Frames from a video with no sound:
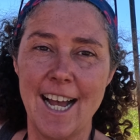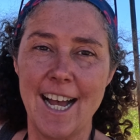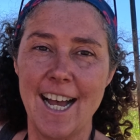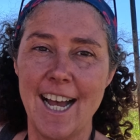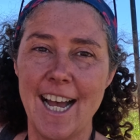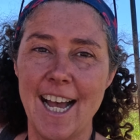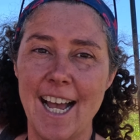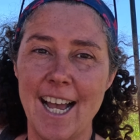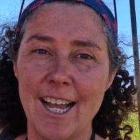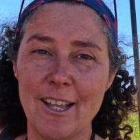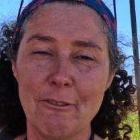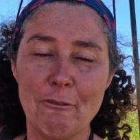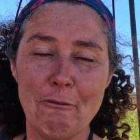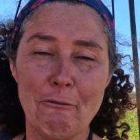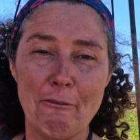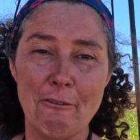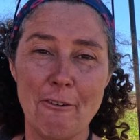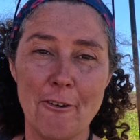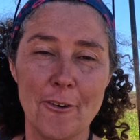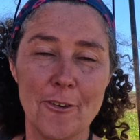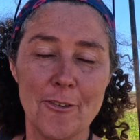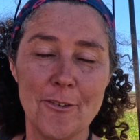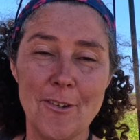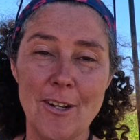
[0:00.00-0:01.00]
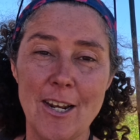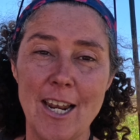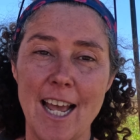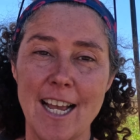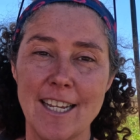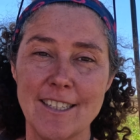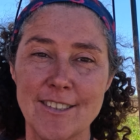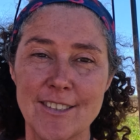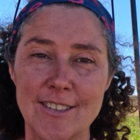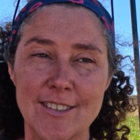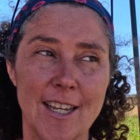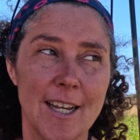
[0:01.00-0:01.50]
and for the
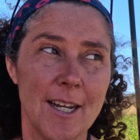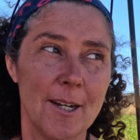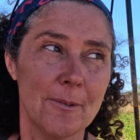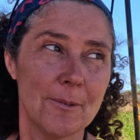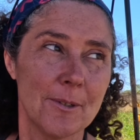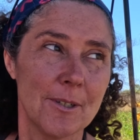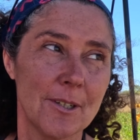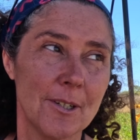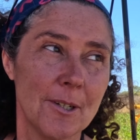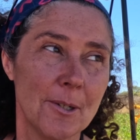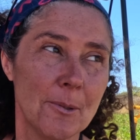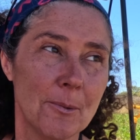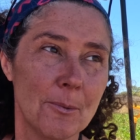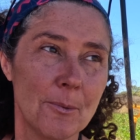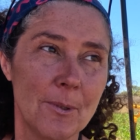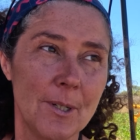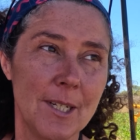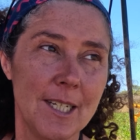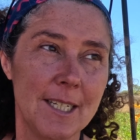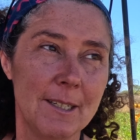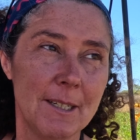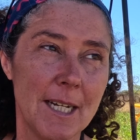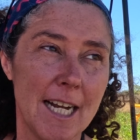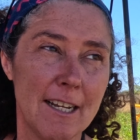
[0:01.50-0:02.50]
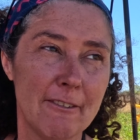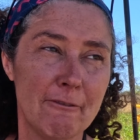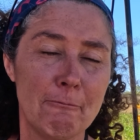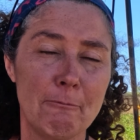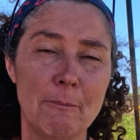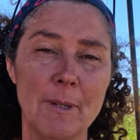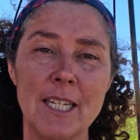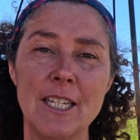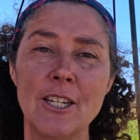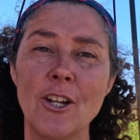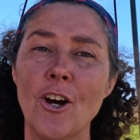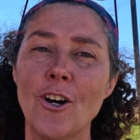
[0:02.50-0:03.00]
last hour we have
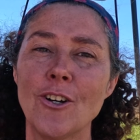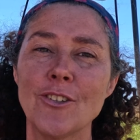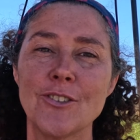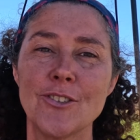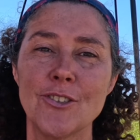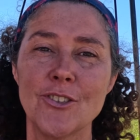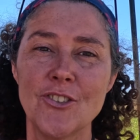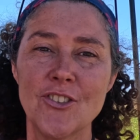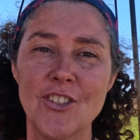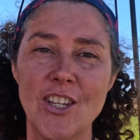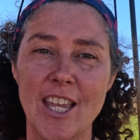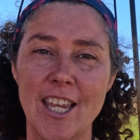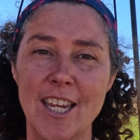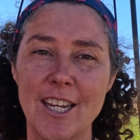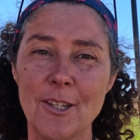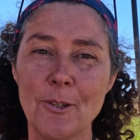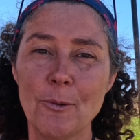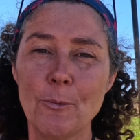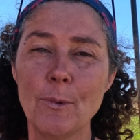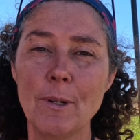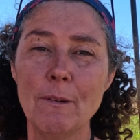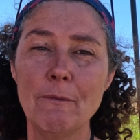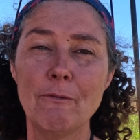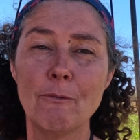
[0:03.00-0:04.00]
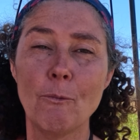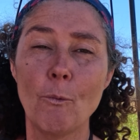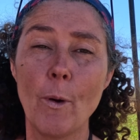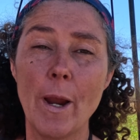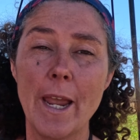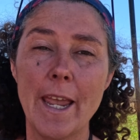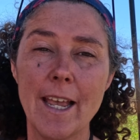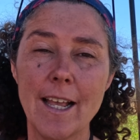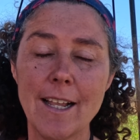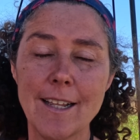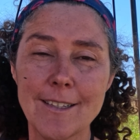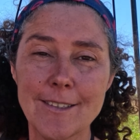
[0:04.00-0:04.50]
been entertained with
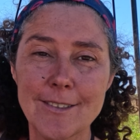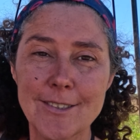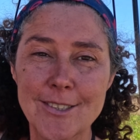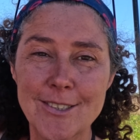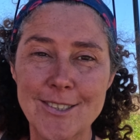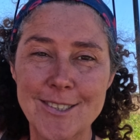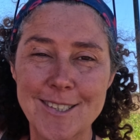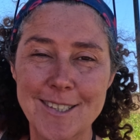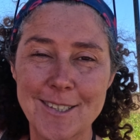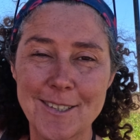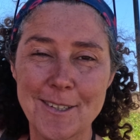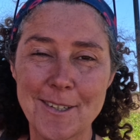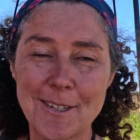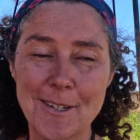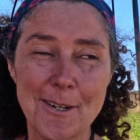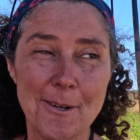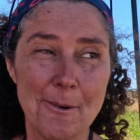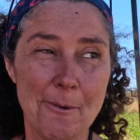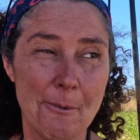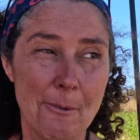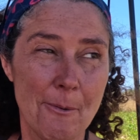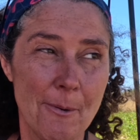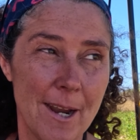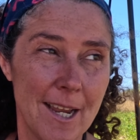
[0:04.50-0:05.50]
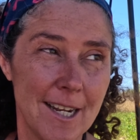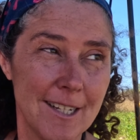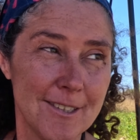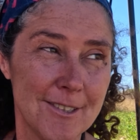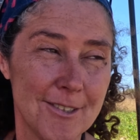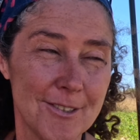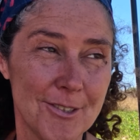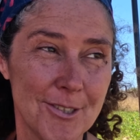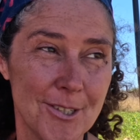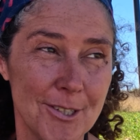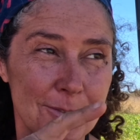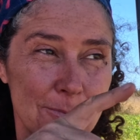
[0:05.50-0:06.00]
whales.
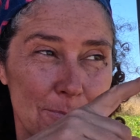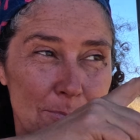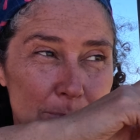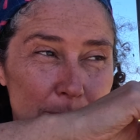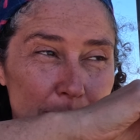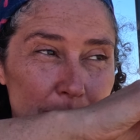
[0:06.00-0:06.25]
This